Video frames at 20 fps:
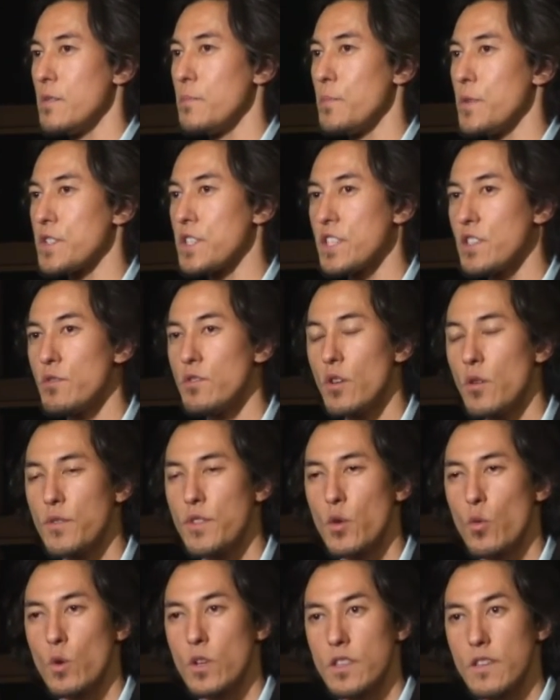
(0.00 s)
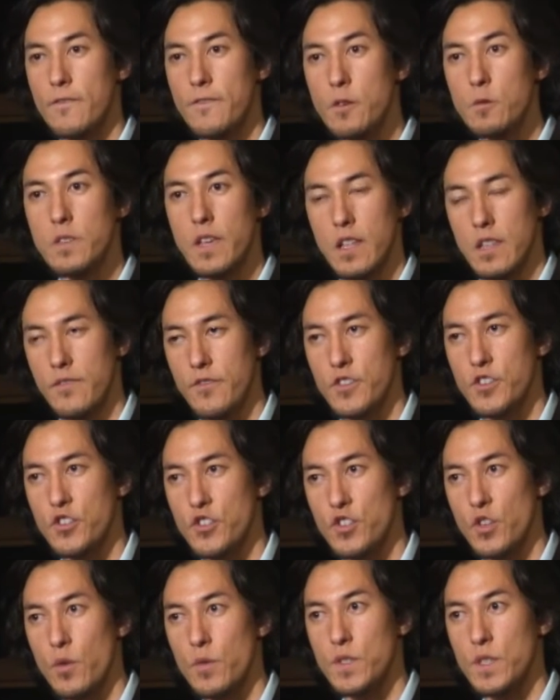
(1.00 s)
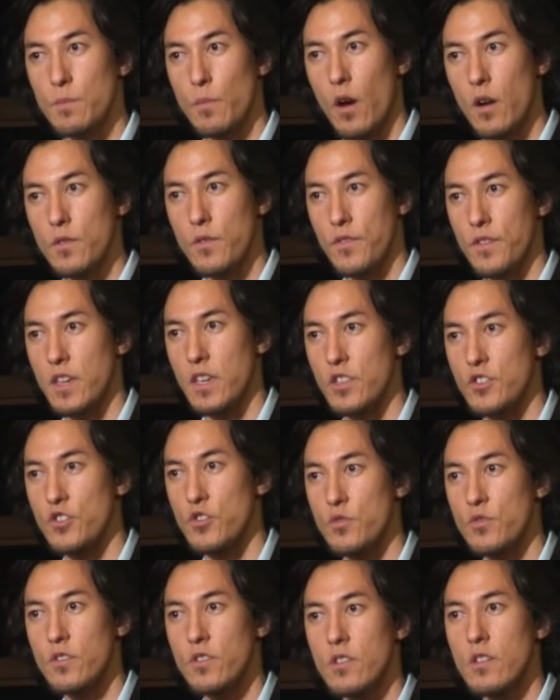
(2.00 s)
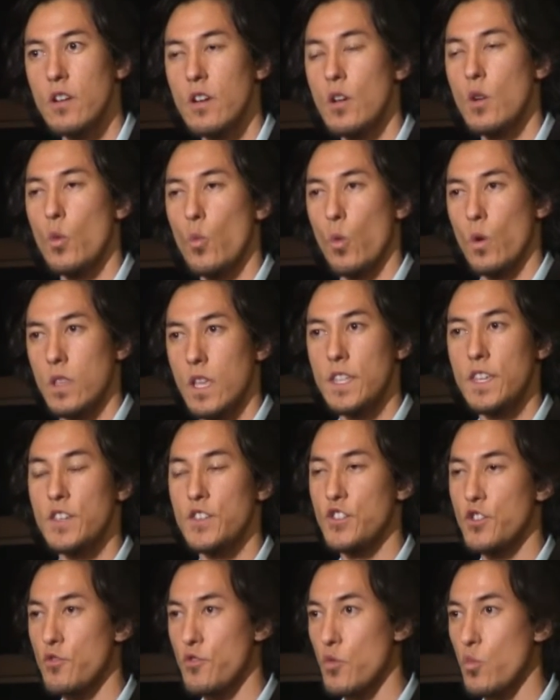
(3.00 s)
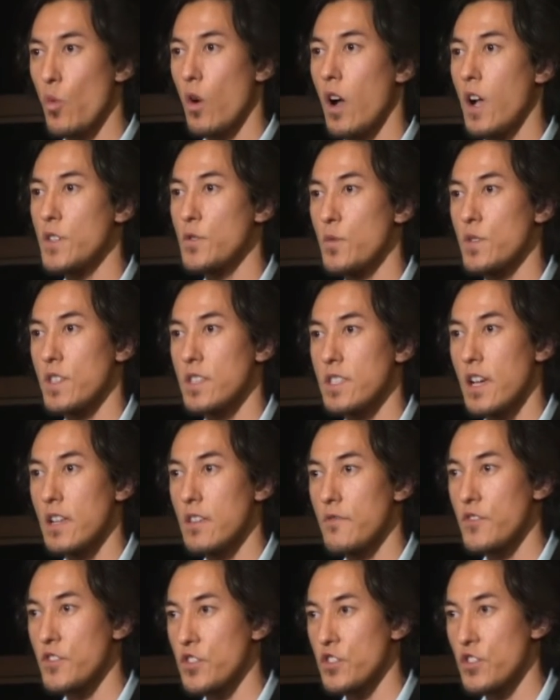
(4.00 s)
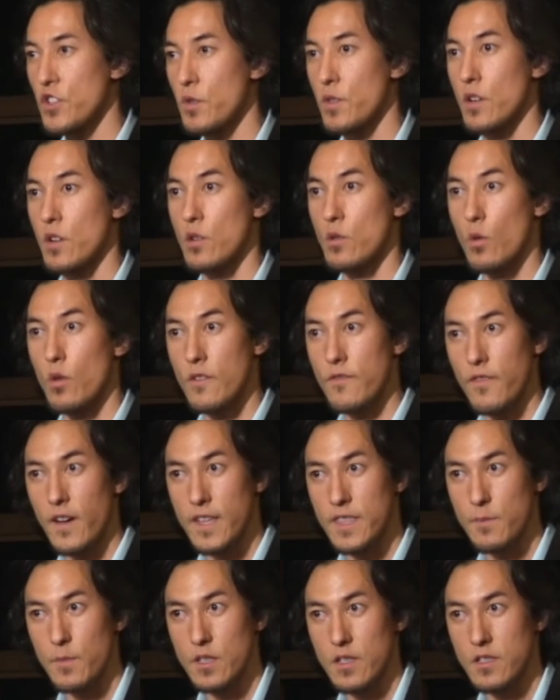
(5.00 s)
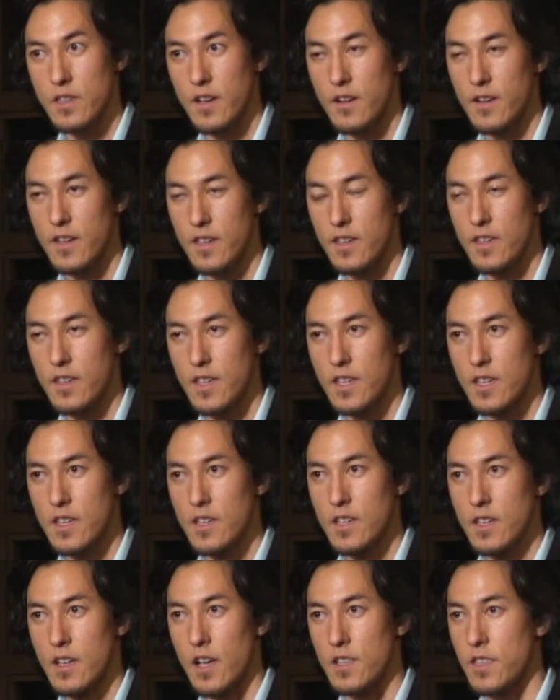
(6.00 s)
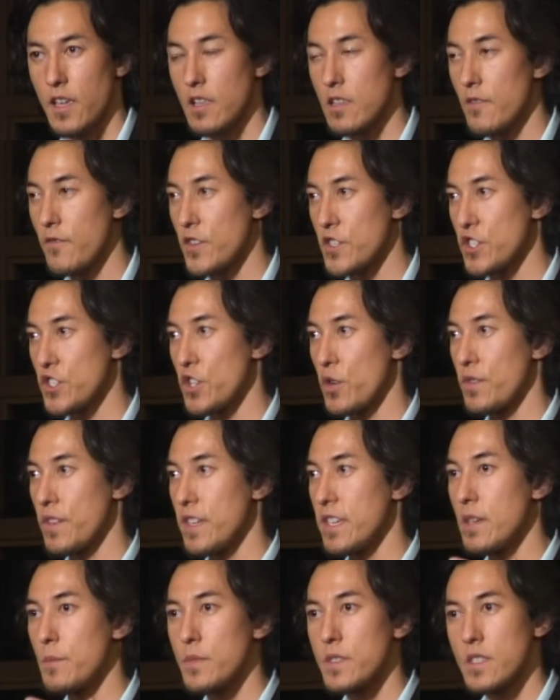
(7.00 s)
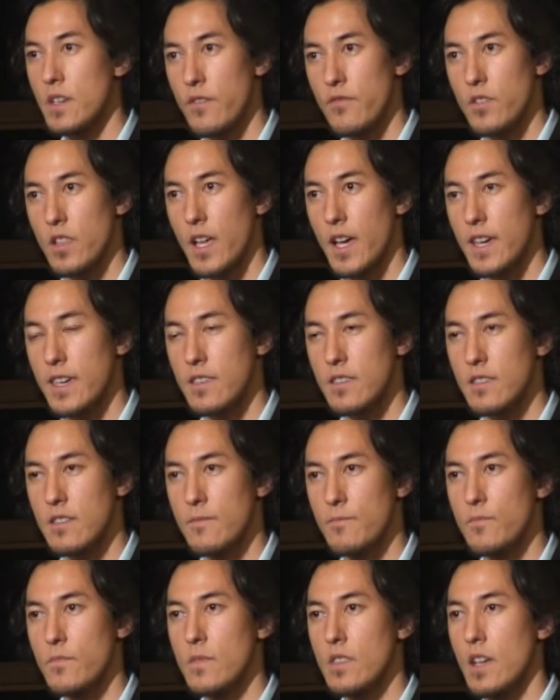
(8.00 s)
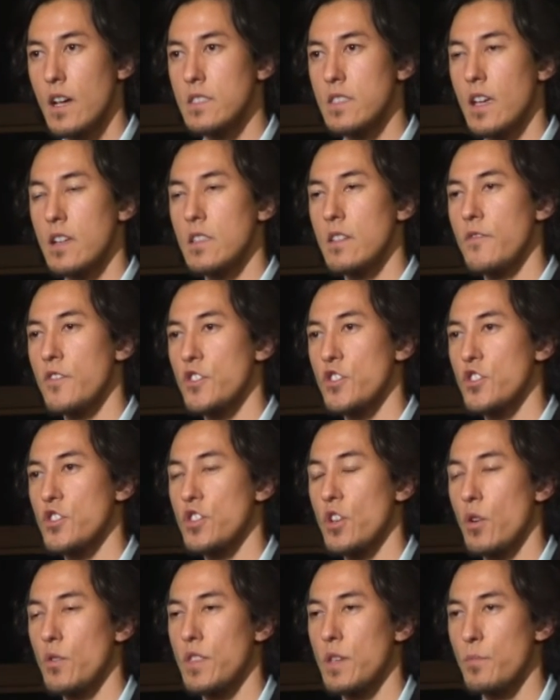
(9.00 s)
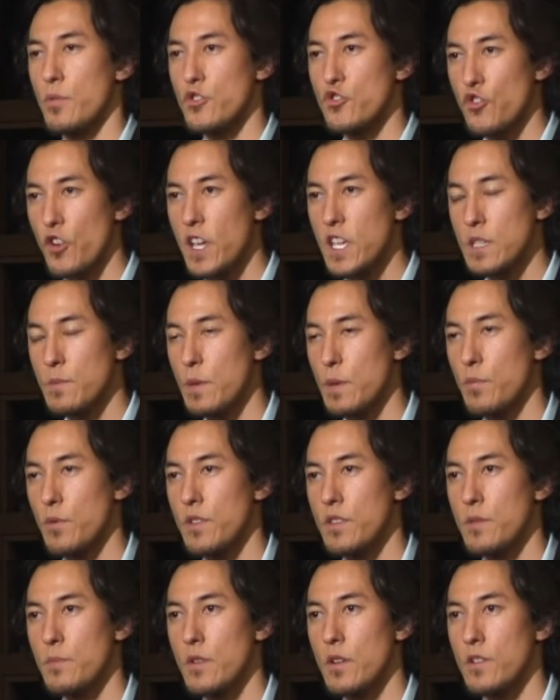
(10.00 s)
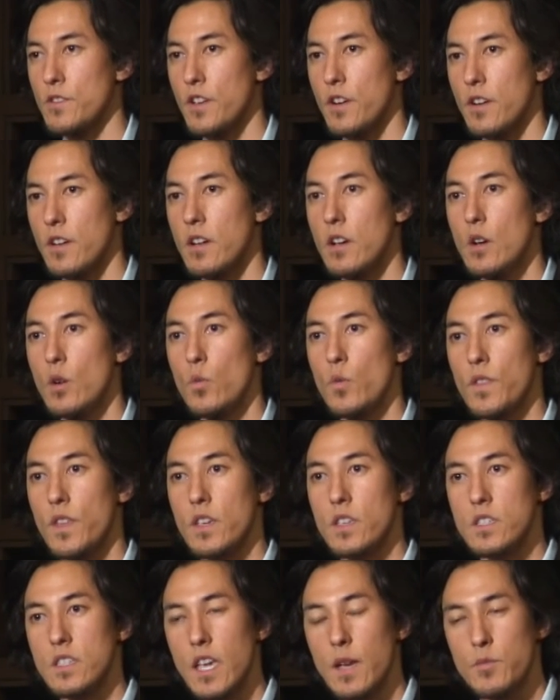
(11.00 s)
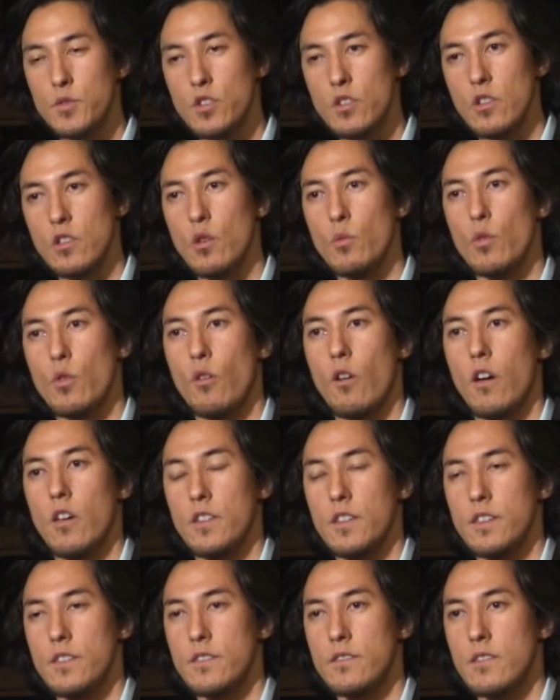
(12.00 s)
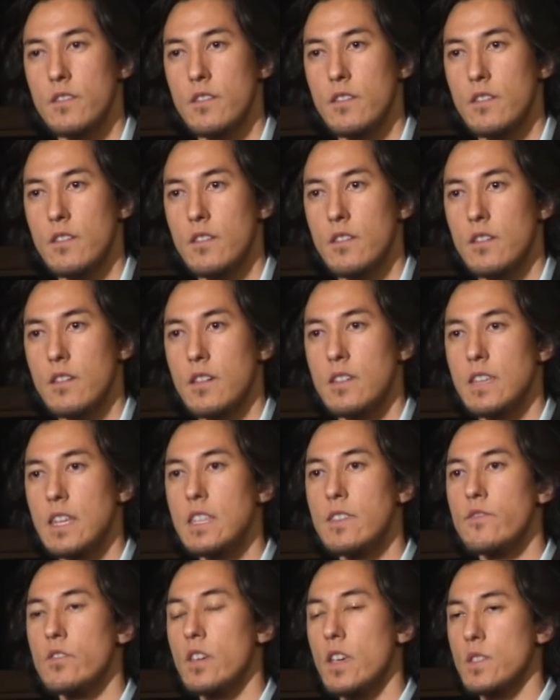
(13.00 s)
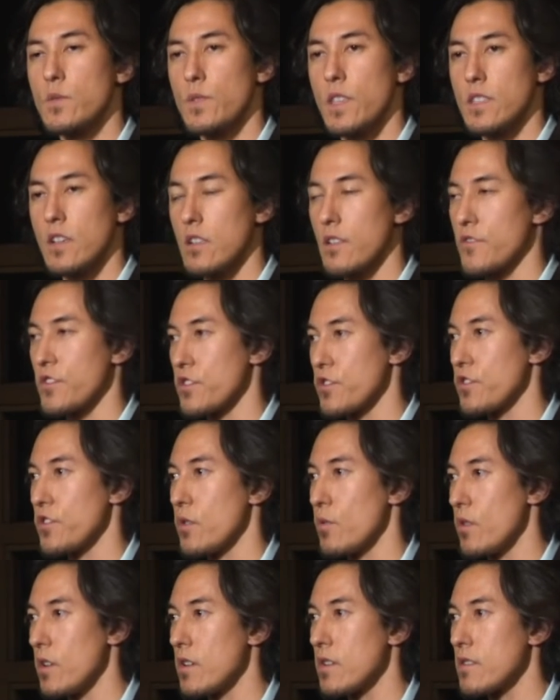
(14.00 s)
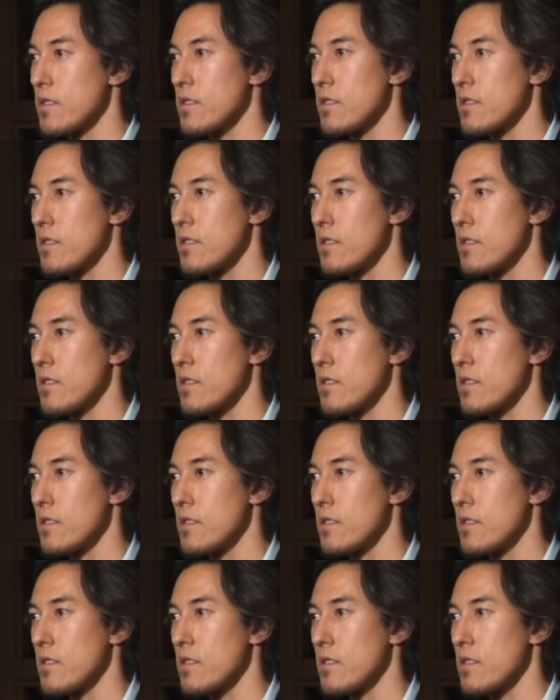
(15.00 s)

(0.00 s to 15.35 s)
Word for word: But did you know that one of the few television shows that Martin Luther King Jr. would let his children watch was a television show that glorified the military? A television show that he himself liked. A television show that portrays people in the military with exceptional noble qualities. Can any of you guess what the television show was?